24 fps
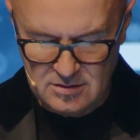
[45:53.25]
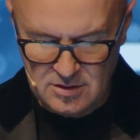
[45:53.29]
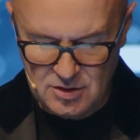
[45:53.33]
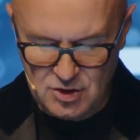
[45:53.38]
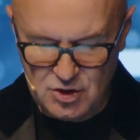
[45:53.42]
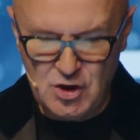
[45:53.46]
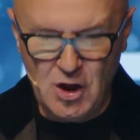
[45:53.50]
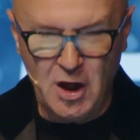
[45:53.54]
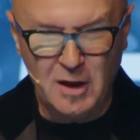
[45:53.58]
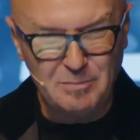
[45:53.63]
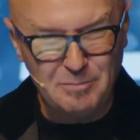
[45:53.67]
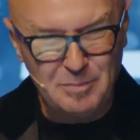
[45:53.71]

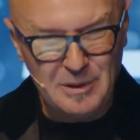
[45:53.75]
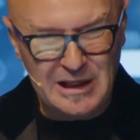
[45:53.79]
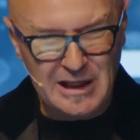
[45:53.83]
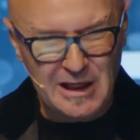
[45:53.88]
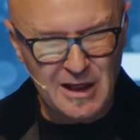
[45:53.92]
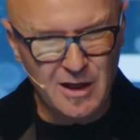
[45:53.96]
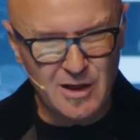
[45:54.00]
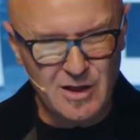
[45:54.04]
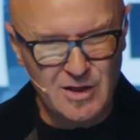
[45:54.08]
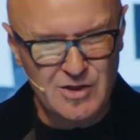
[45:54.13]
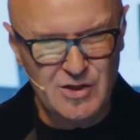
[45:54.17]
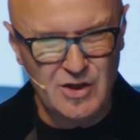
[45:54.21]
not
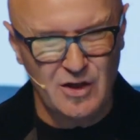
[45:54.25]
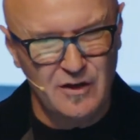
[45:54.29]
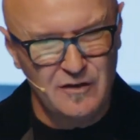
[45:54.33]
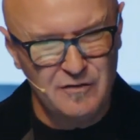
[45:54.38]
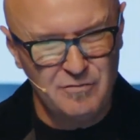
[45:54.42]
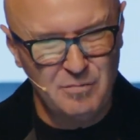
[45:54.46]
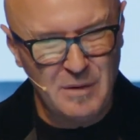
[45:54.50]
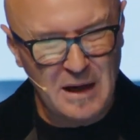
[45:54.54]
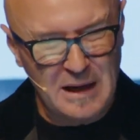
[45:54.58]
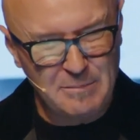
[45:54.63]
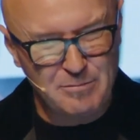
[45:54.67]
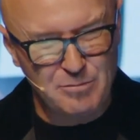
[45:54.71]
because
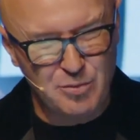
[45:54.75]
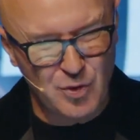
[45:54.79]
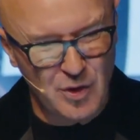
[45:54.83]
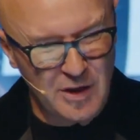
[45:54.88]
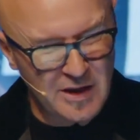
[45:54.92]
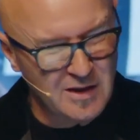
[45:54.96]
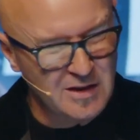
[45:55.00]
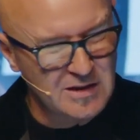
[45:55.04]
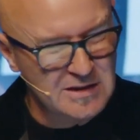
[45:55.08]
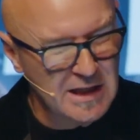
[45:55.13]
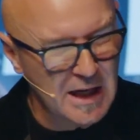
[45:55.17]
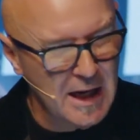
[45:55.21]
of my
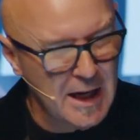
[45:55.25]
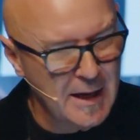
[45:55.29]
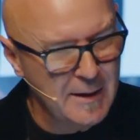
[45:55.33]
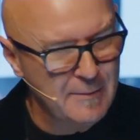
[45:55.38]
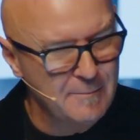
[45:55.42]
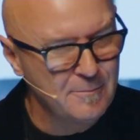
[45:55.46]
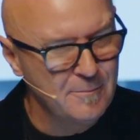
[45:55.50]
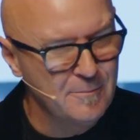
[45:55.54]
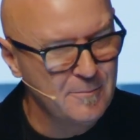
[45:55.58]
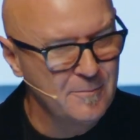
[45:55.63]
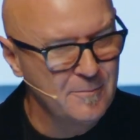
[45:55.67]
prayer time,